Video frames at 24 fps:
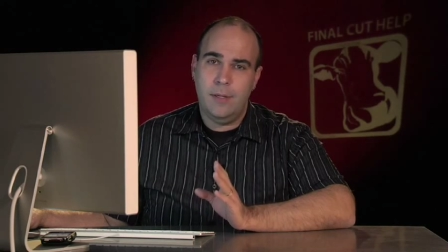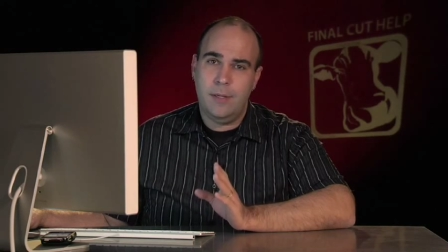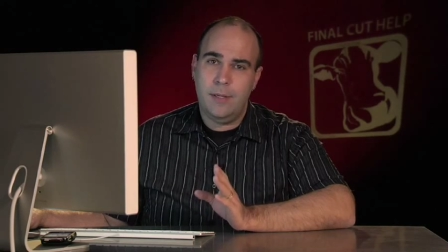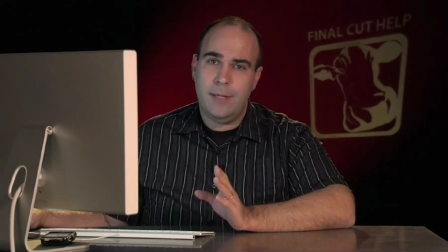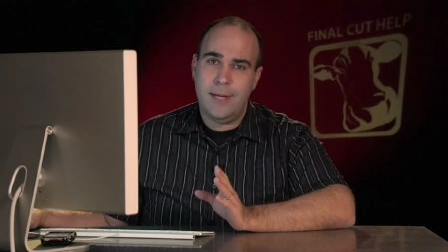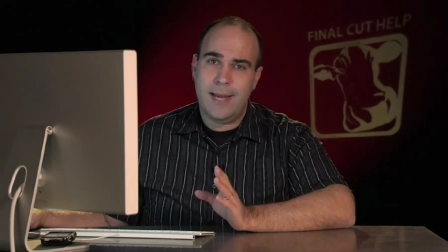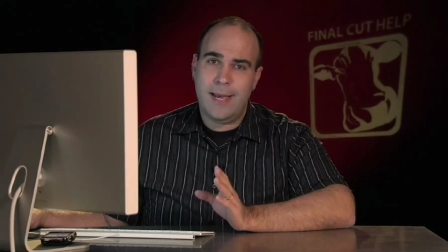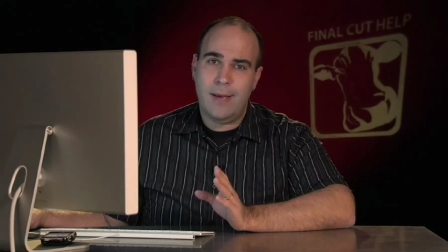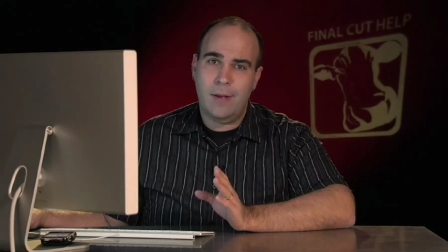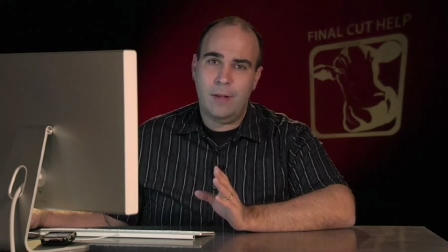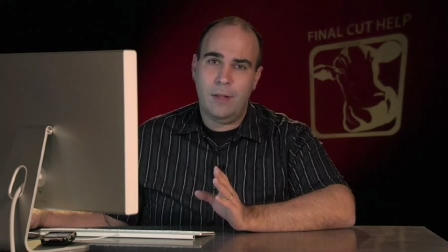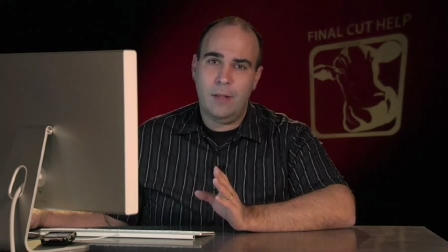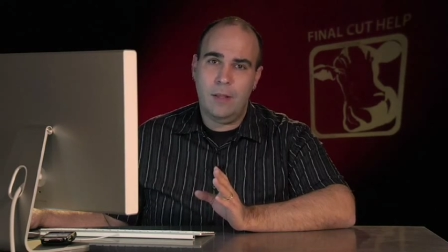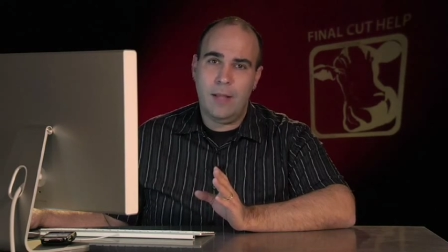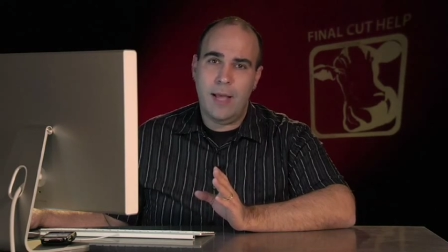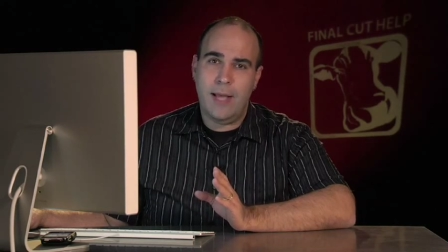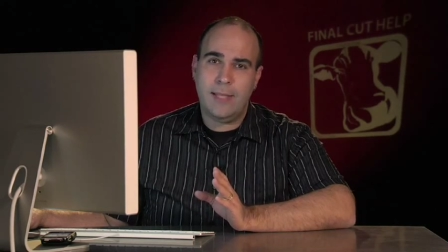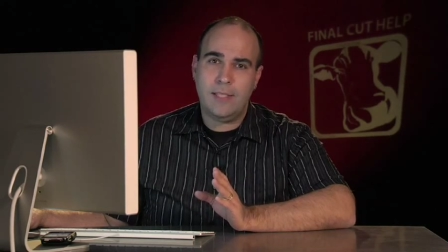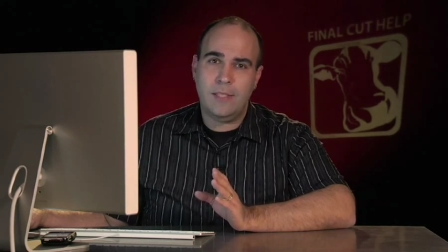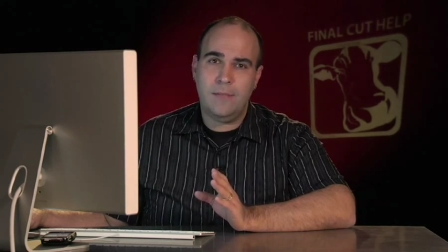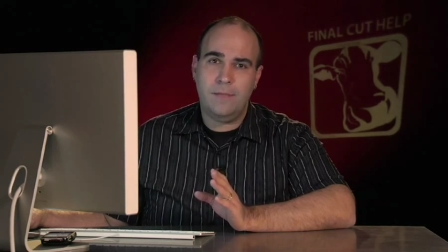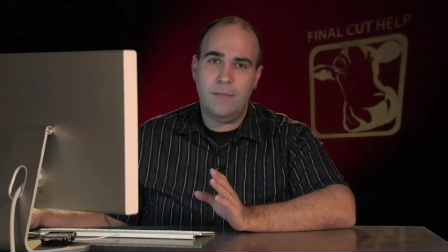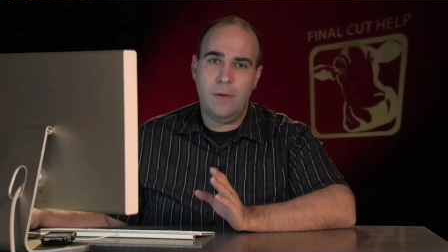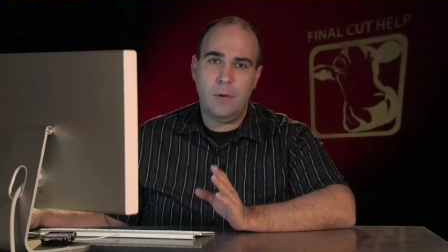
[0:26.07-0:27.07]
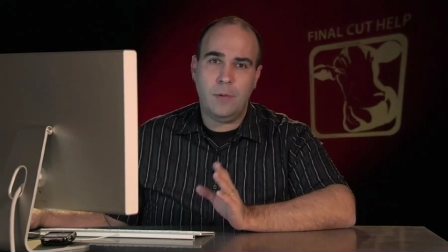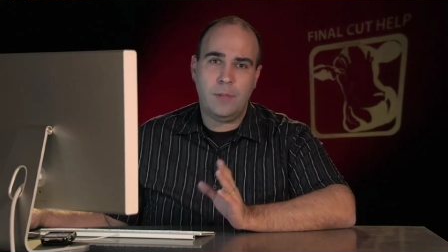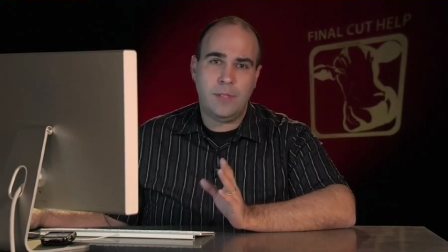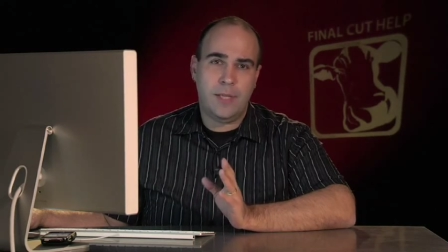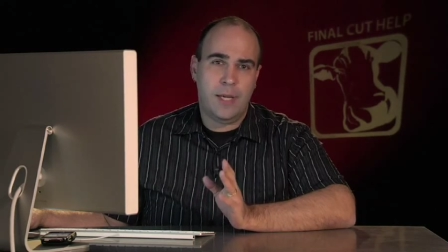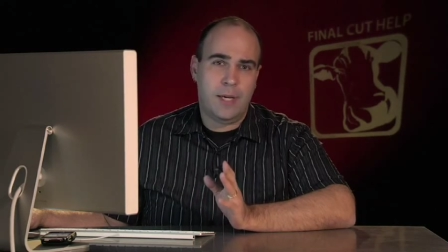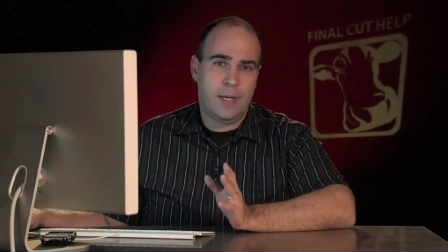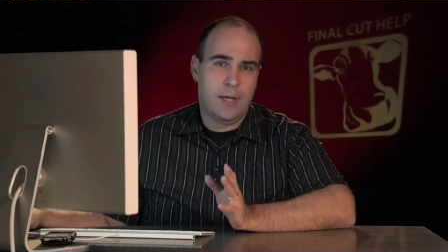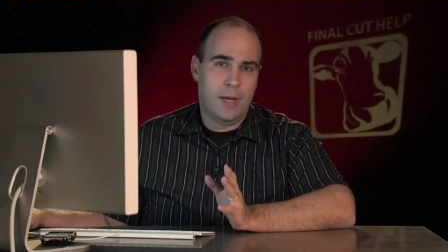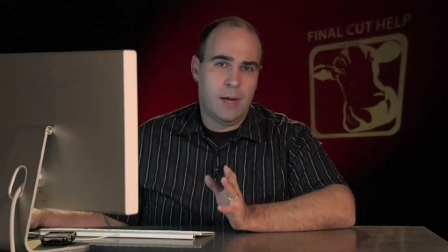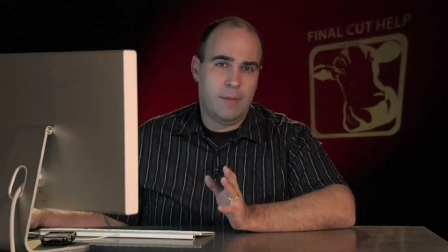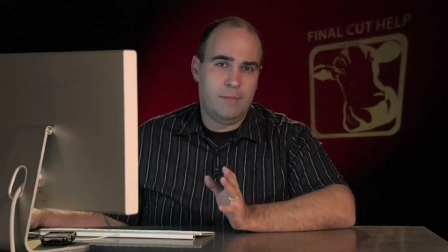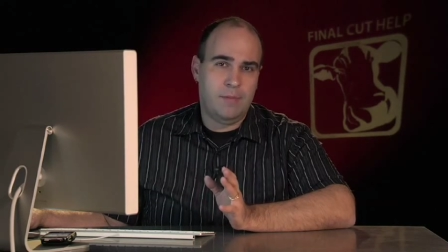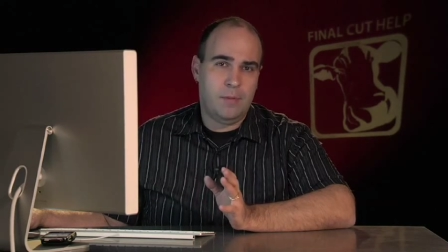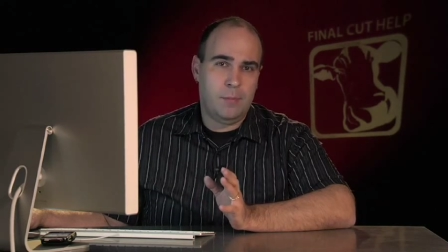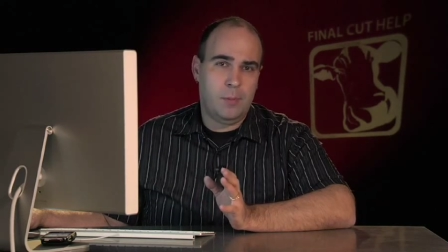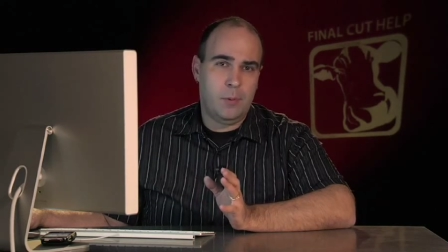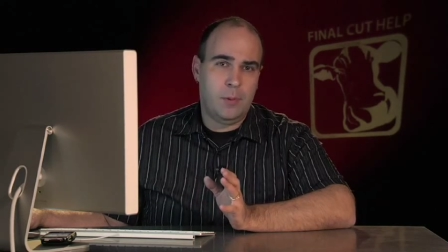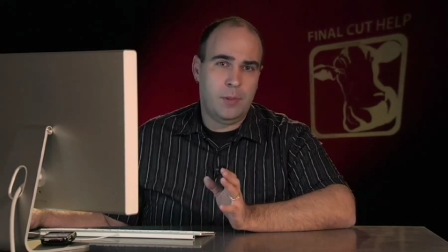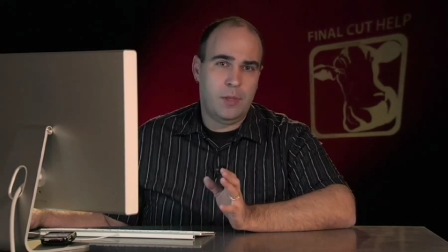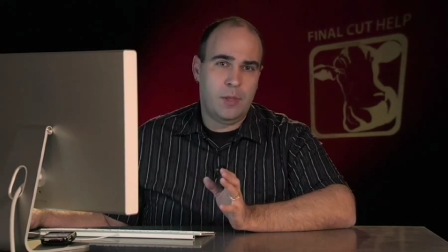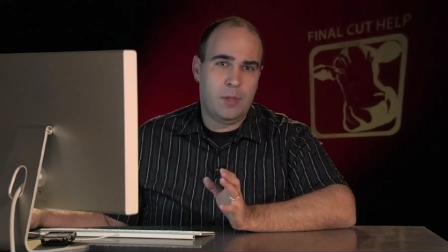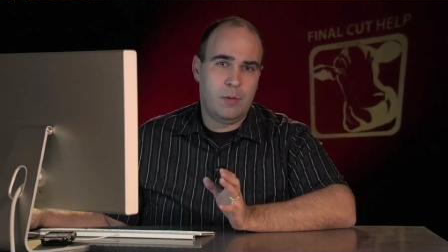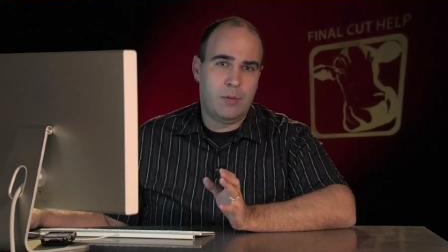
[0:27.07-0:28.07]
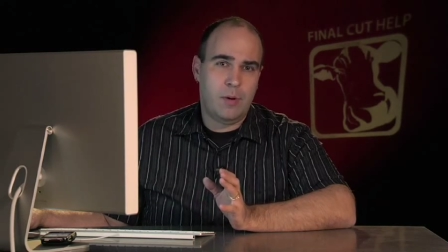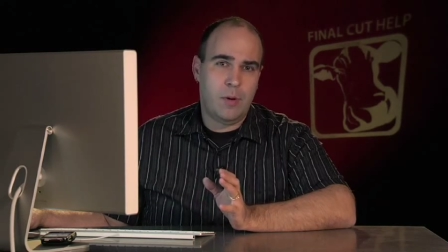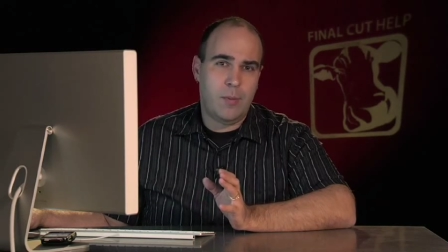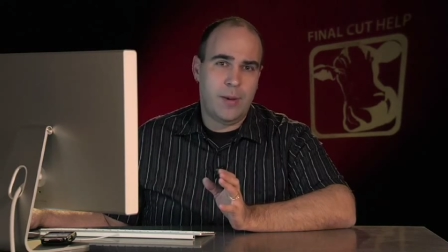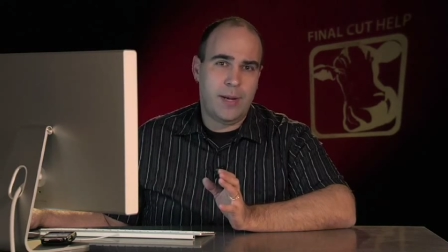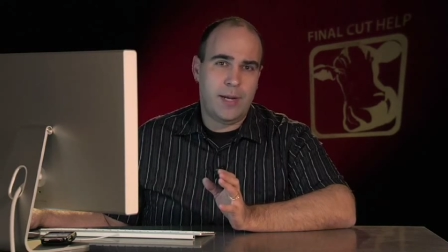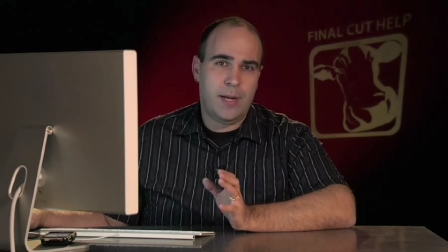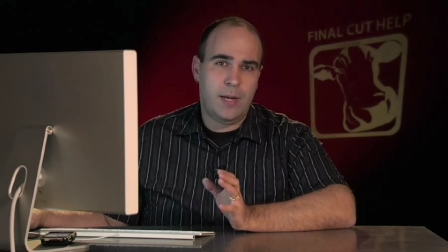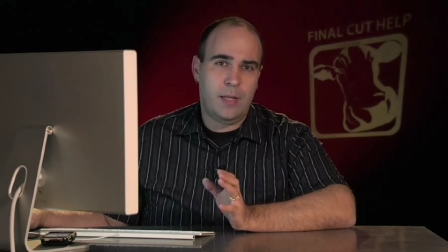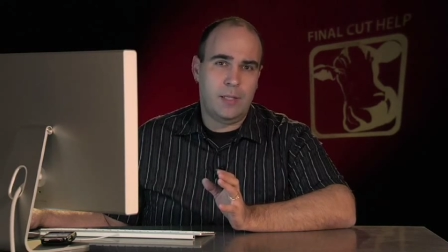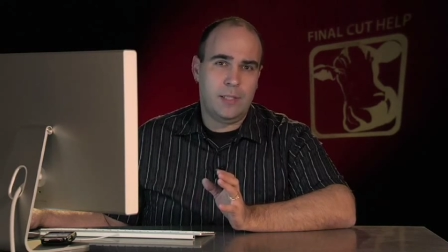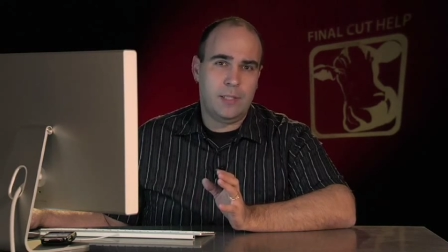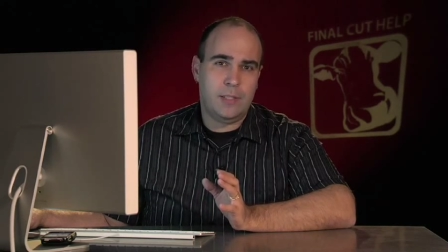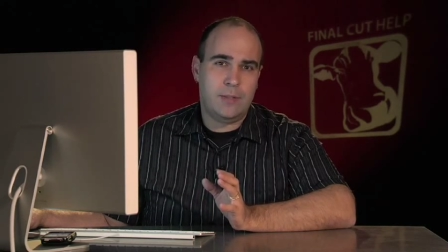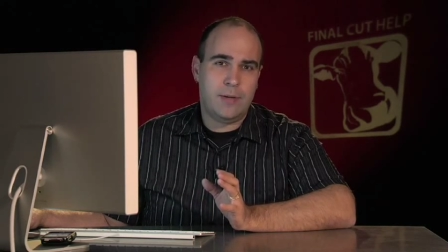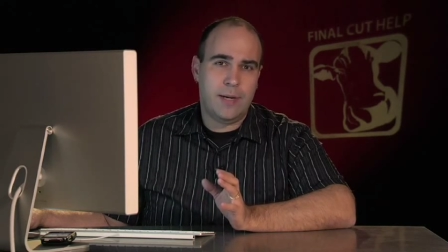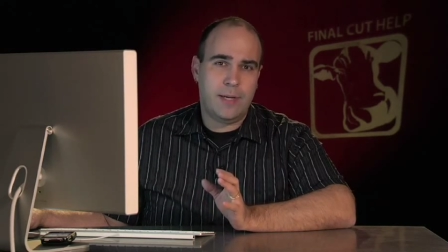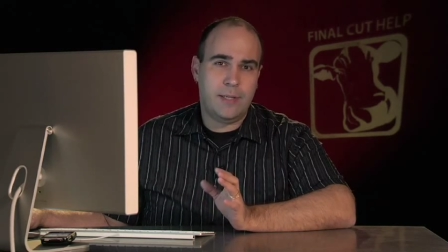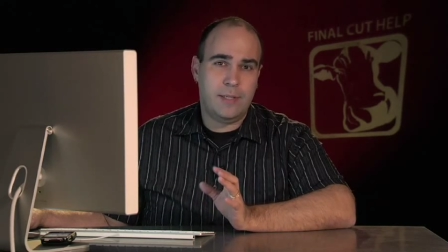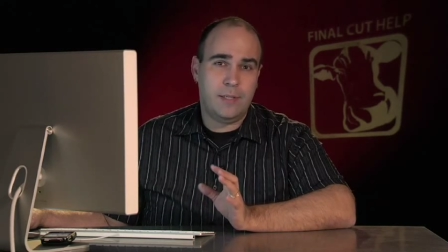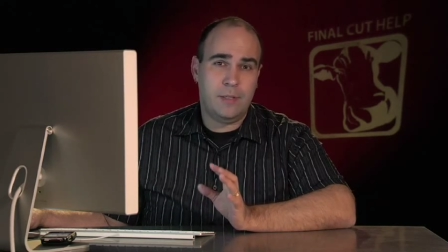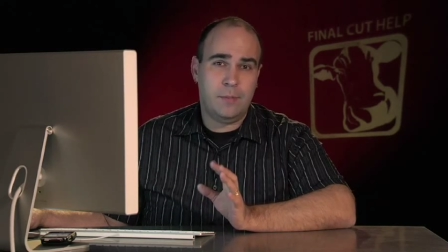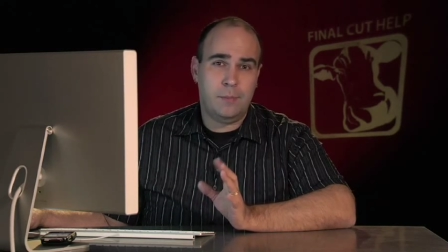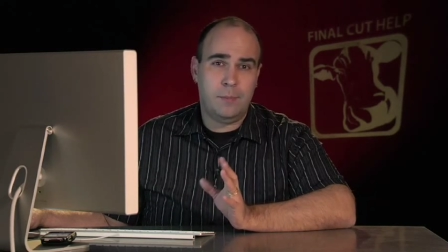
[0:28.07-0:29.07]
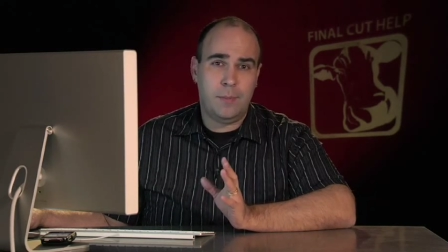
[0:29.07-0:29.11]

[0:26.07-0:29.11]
Now, lots of folks get comfortable with the three-way color corrector,